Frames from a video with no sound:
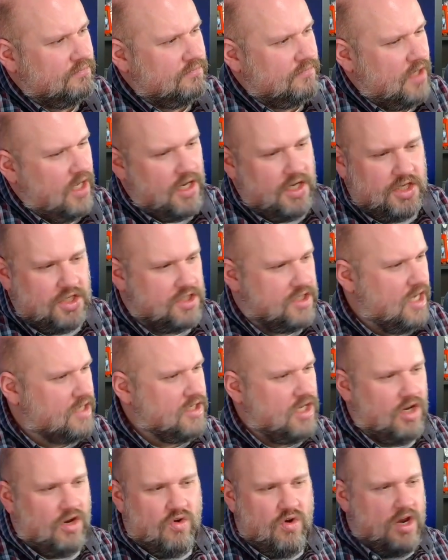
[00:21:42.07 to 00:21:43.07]
and it just stays
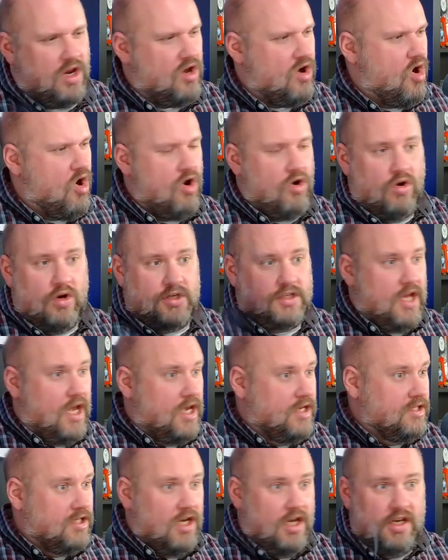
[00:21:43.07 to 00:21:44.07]
on a credit card, or it
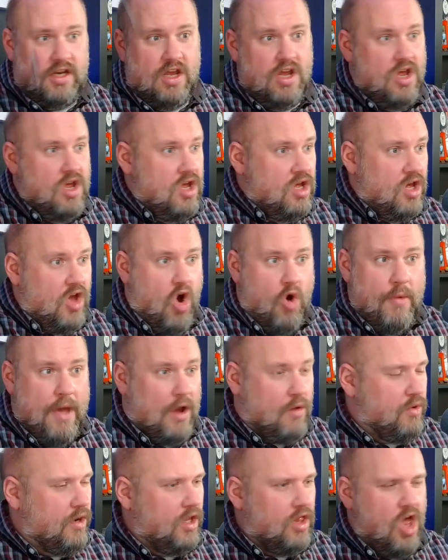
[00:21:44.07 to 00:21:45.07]
stays on home
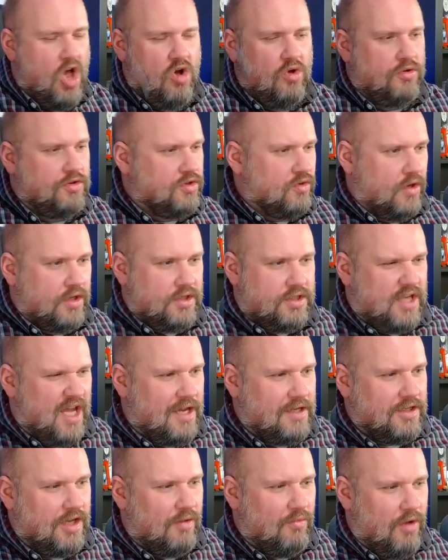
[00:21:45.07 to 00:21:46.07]
equity loans, or it
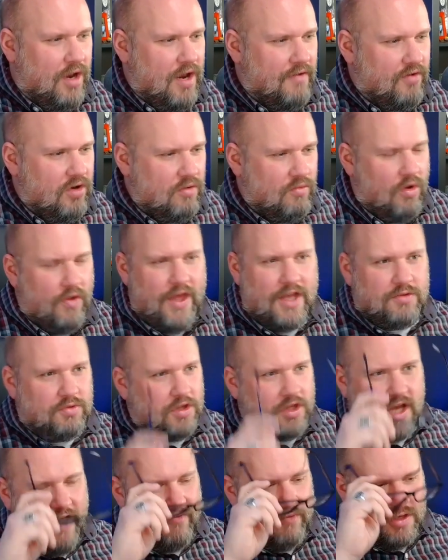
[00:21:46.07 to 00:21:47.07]
stays on whatever? Well, that's what
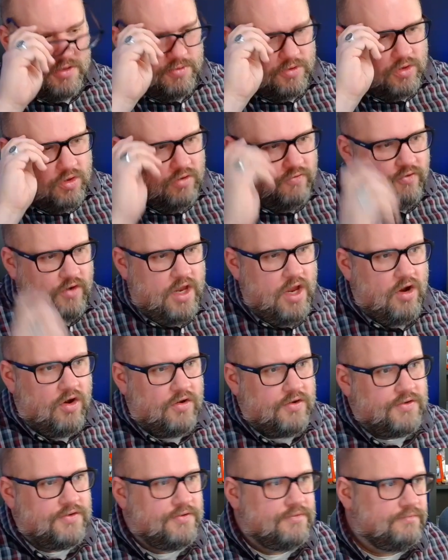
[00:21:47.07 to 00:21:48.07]
the government's been doing for years.